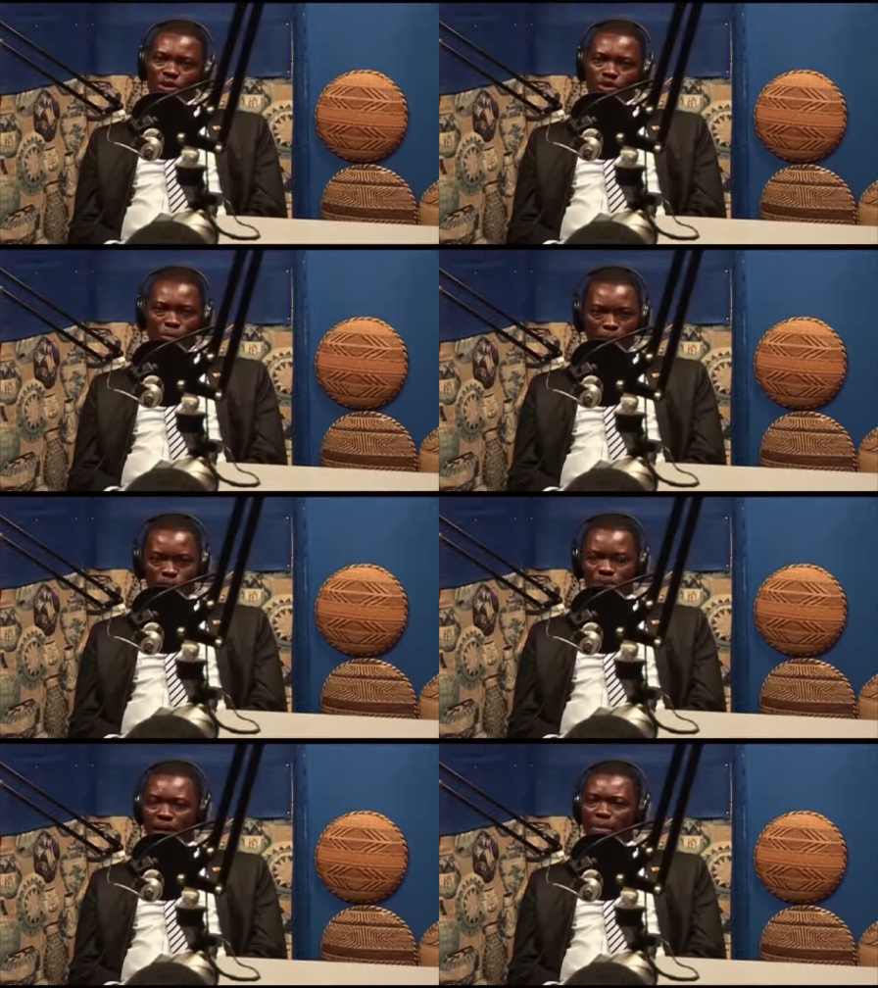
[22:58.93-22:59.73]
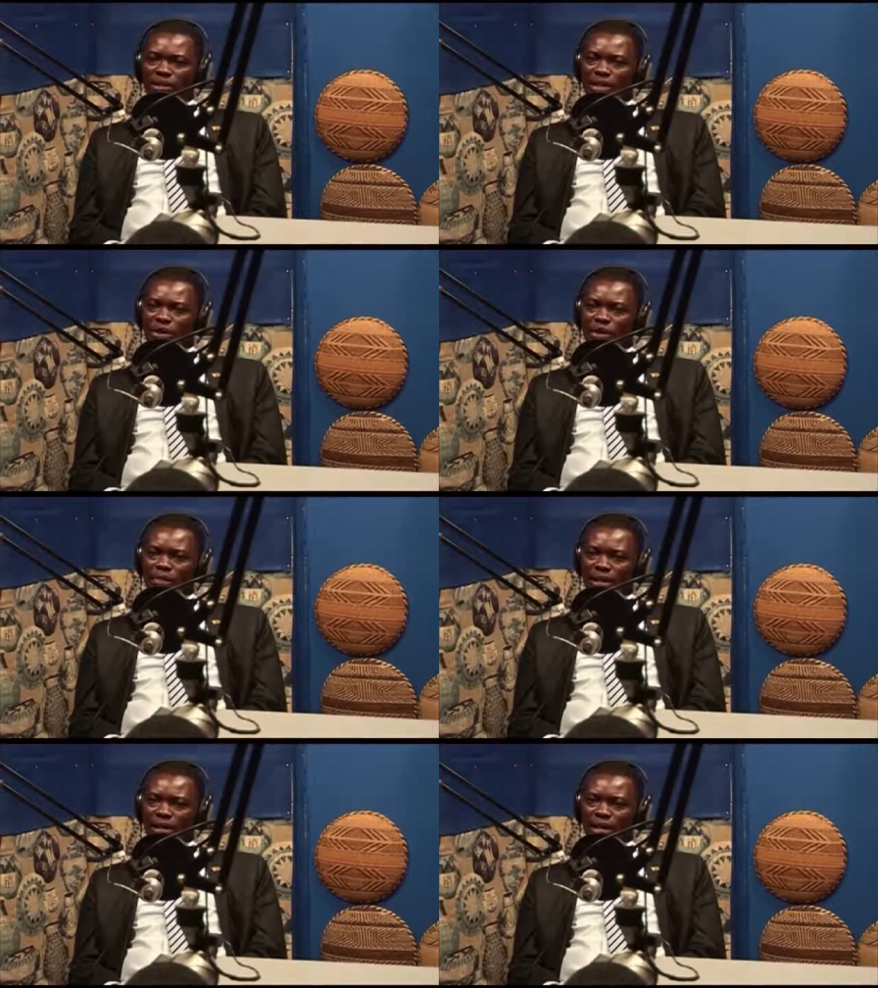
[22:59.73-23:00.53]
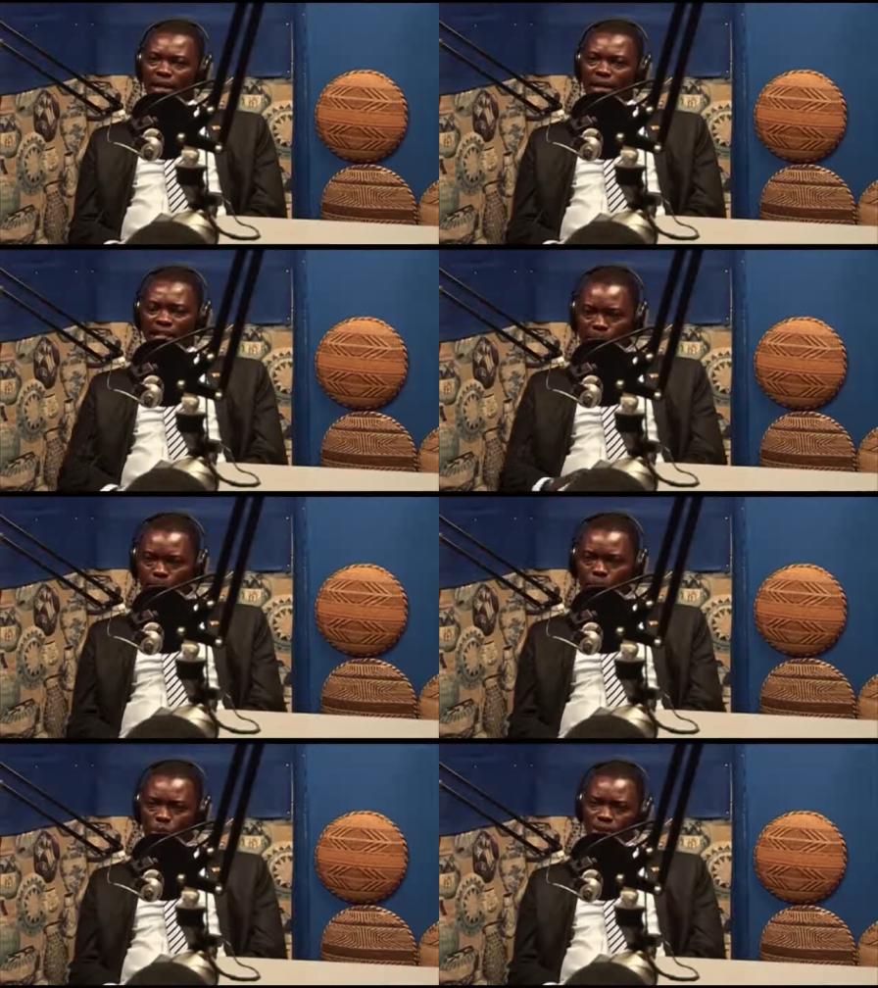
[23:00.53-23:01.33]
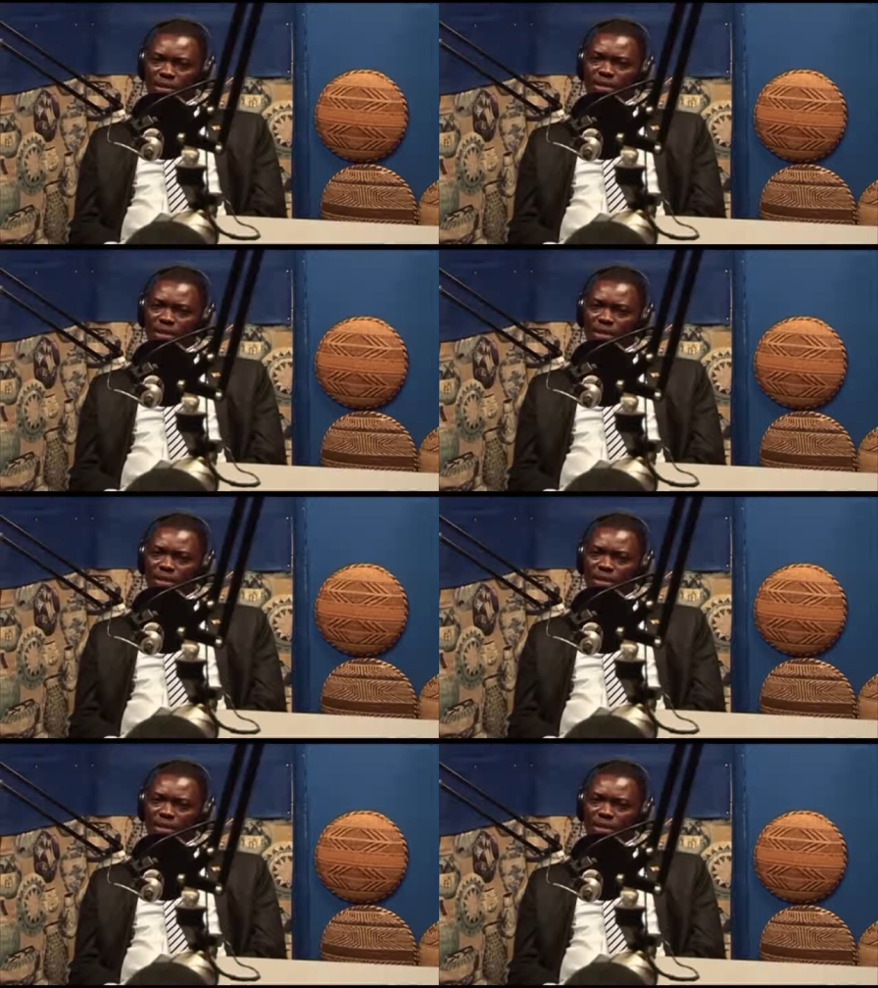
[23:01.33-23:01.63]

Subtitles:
So people should come out in the open and expose